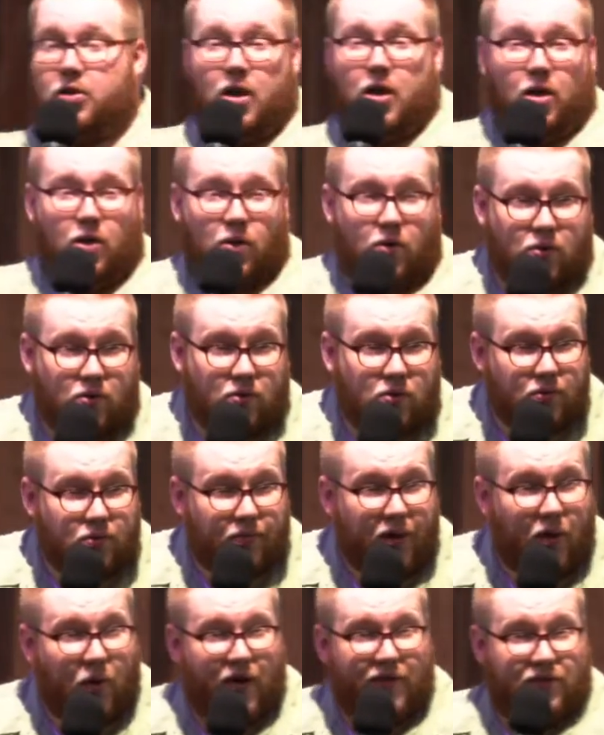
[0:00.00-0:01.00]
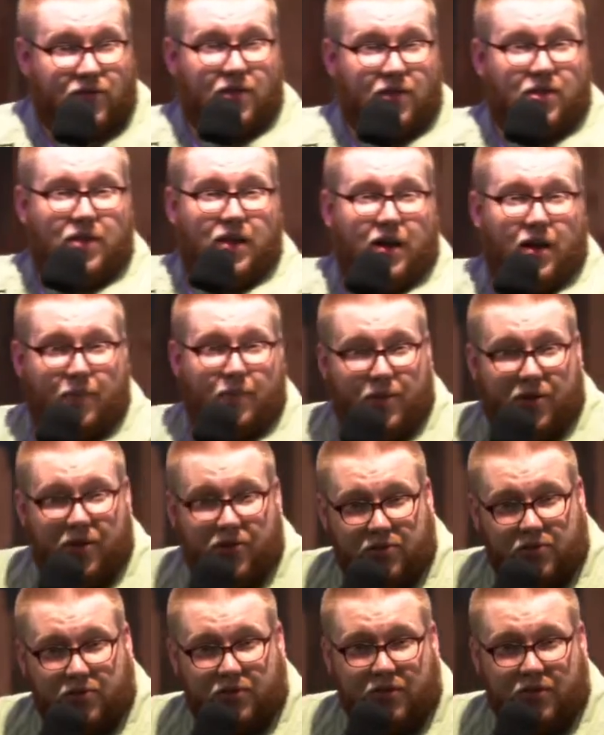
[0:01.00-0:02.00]
No. My wife's a
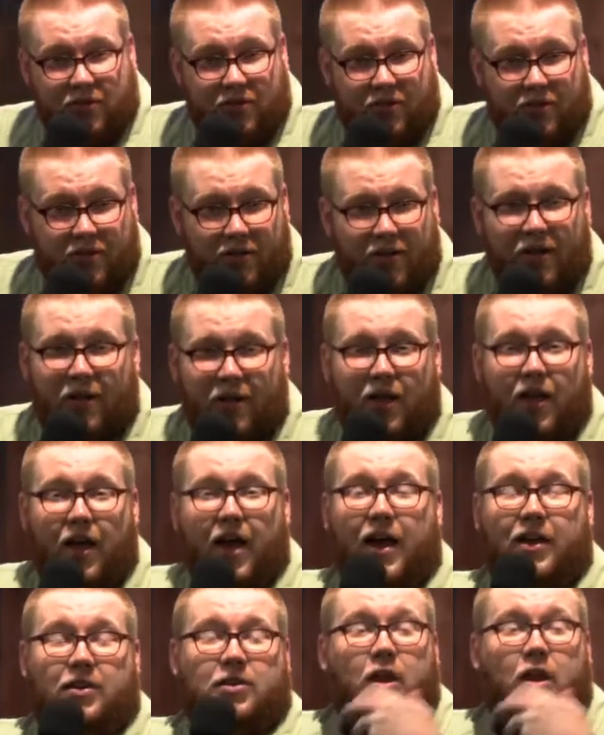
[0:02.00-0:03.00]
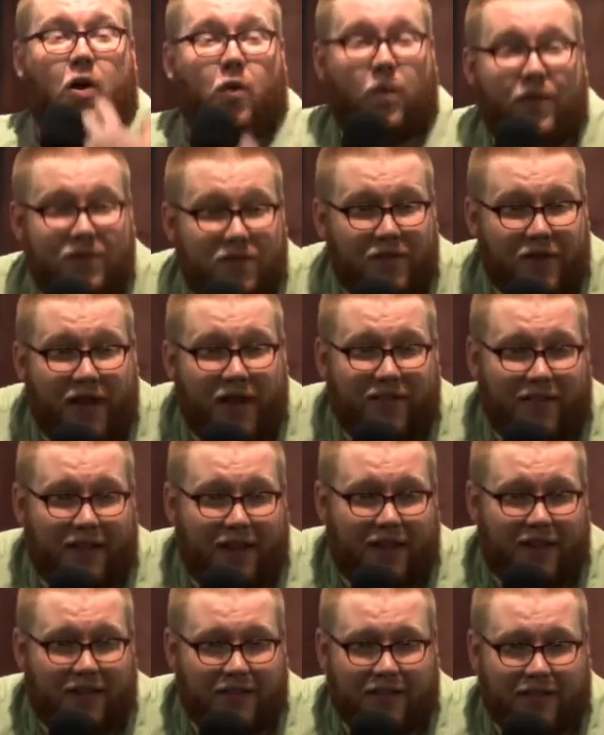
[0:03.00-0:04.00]
therapist. I know it's not
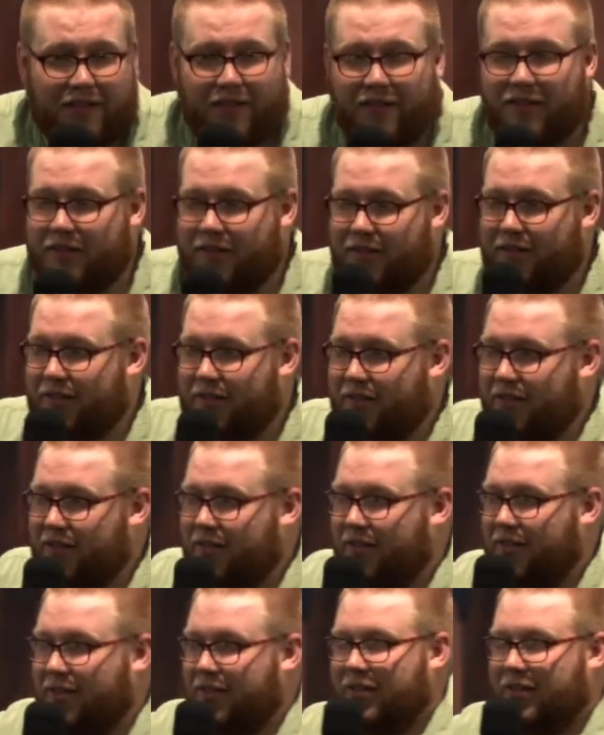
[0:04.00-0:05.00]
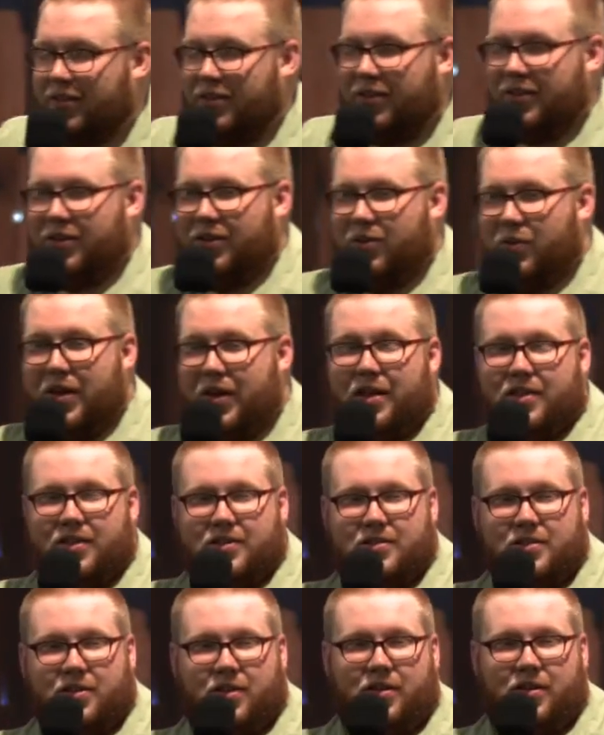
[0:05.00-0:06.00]
that easy. We had
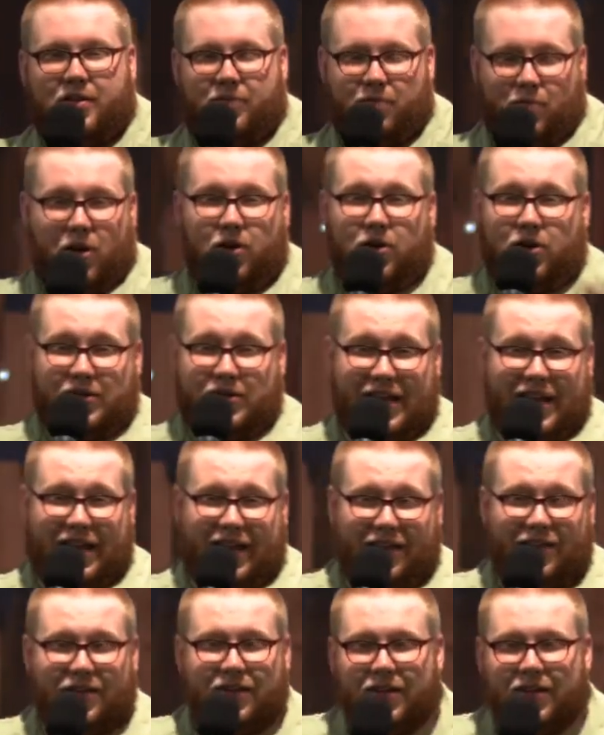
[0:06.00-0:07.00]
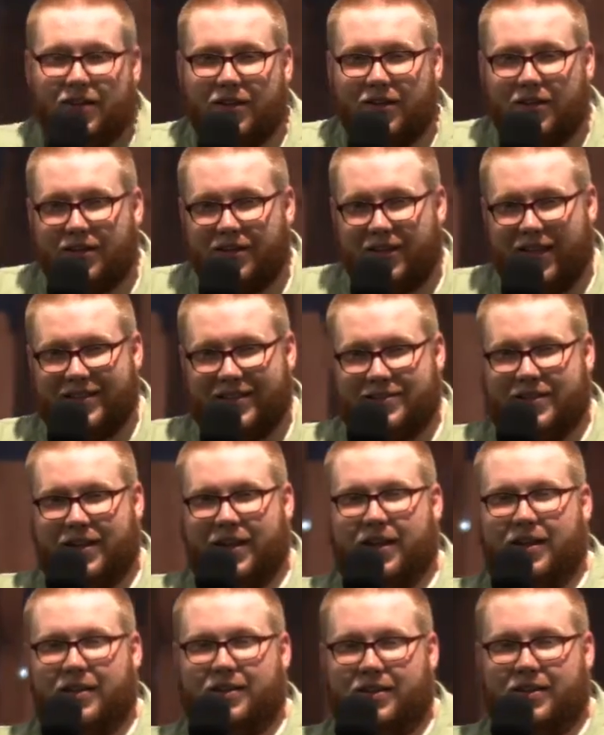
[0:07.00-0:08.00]
this long on our date last
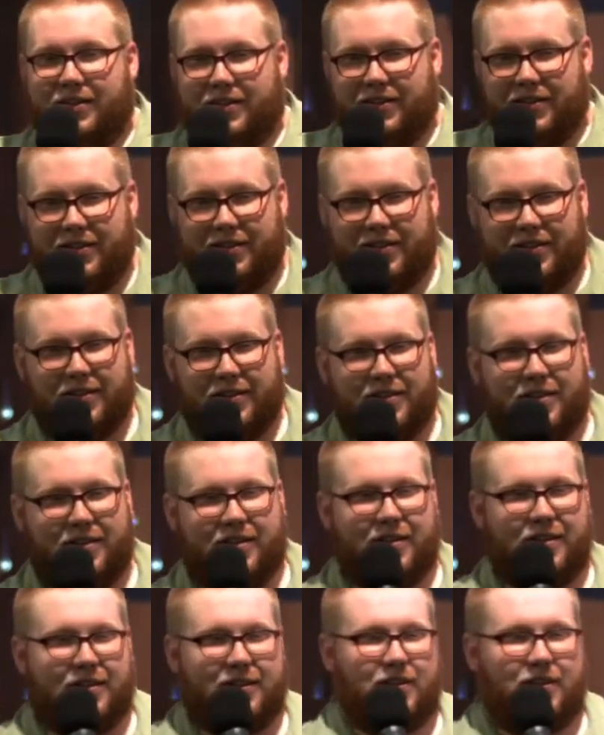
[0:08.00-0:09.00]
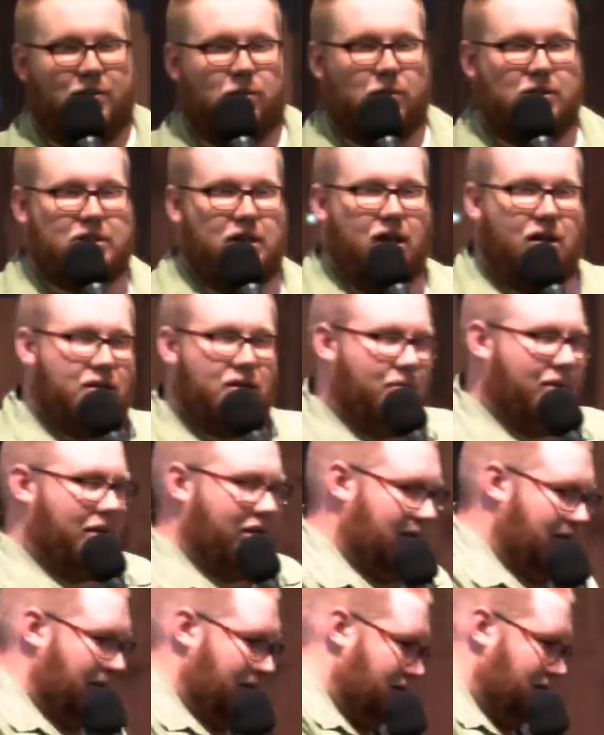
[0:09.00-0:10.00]
night. We talked
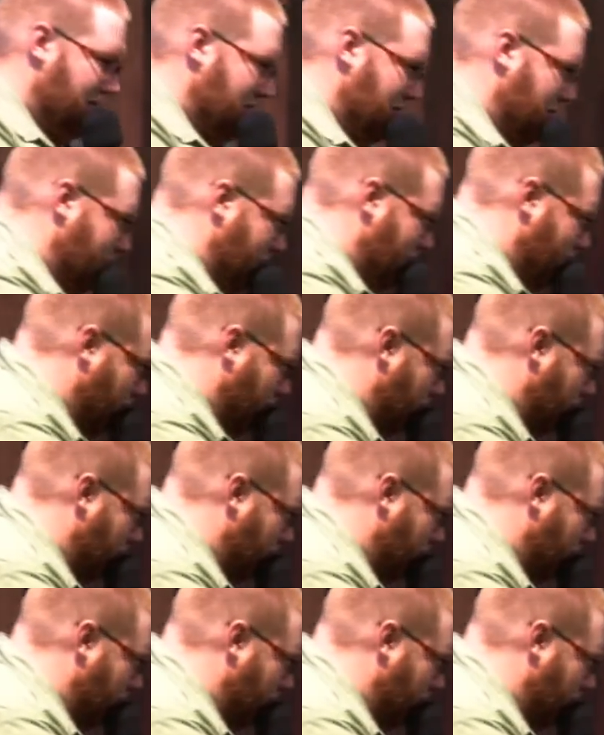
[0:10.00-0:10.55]
about this.